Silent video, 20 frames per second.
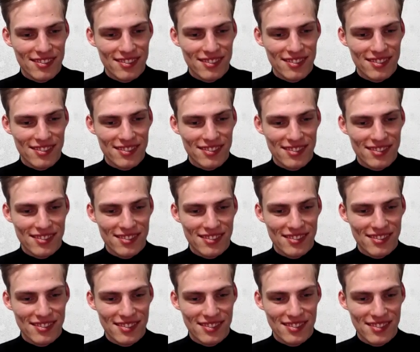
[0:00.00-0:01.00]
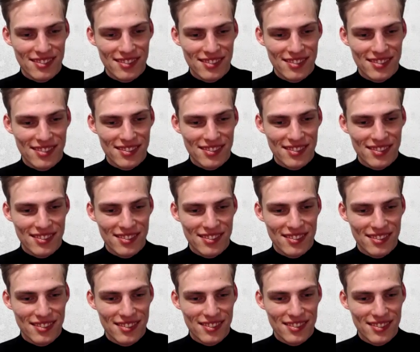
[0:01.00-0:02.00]

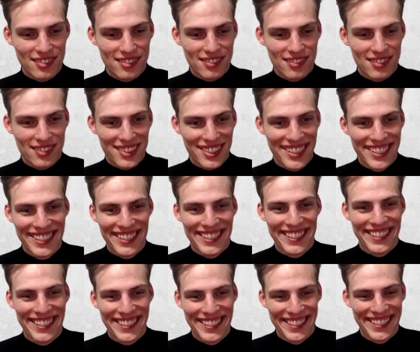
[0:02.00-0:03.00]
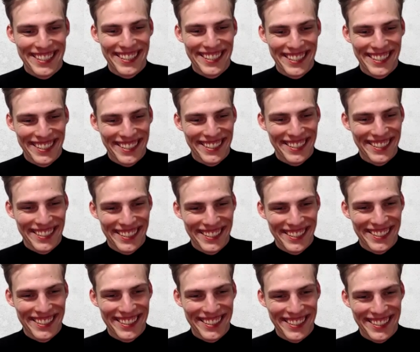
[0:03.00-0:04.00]

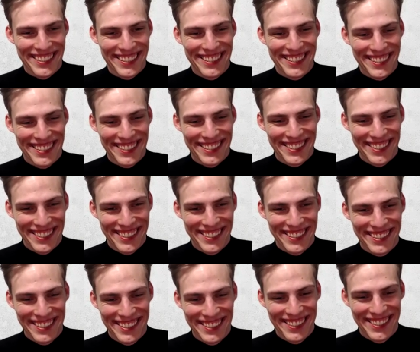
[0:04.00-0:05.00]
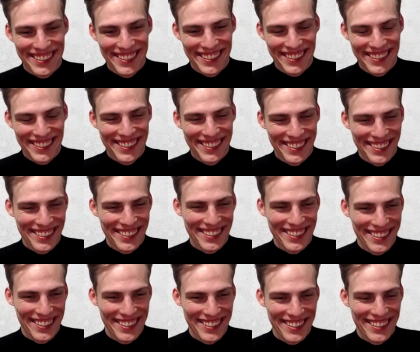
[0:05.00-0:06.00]
The person shown says nothing.